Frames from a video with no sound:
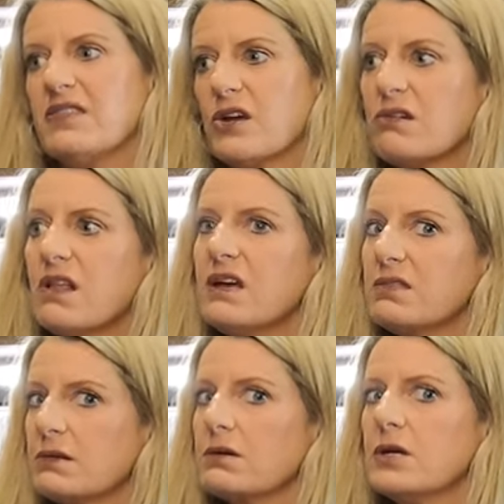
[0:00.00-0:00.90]
and they're
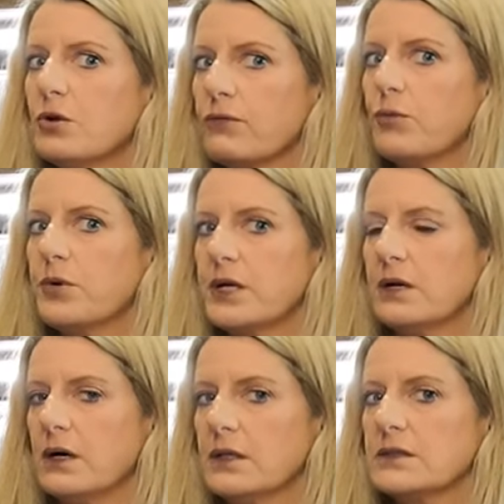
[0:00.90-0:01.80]
like 30 or 40
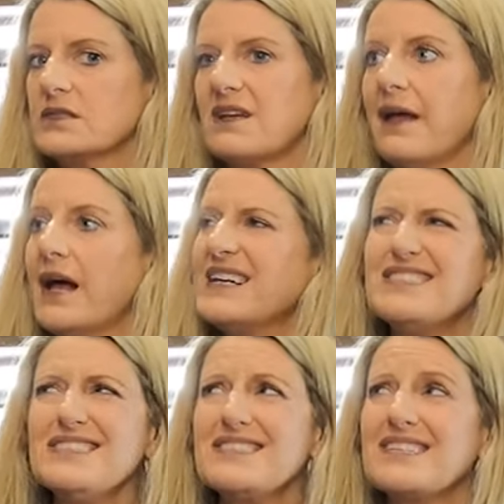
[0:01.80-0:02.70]
dollars and I
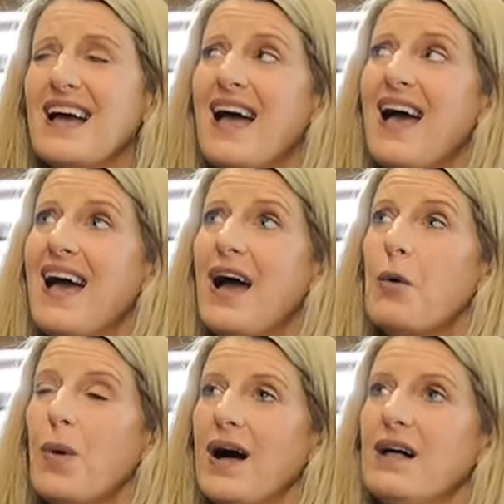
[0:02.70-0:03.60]
just
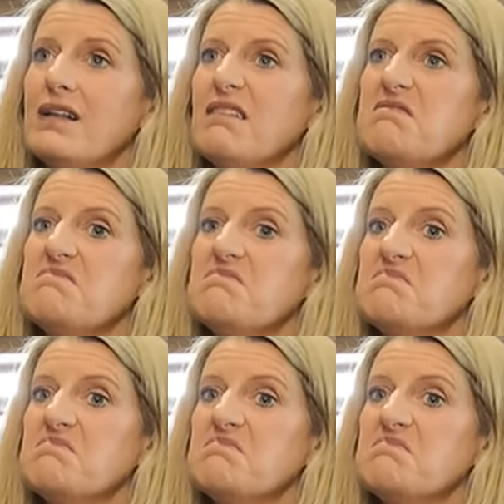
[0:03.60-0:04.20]
while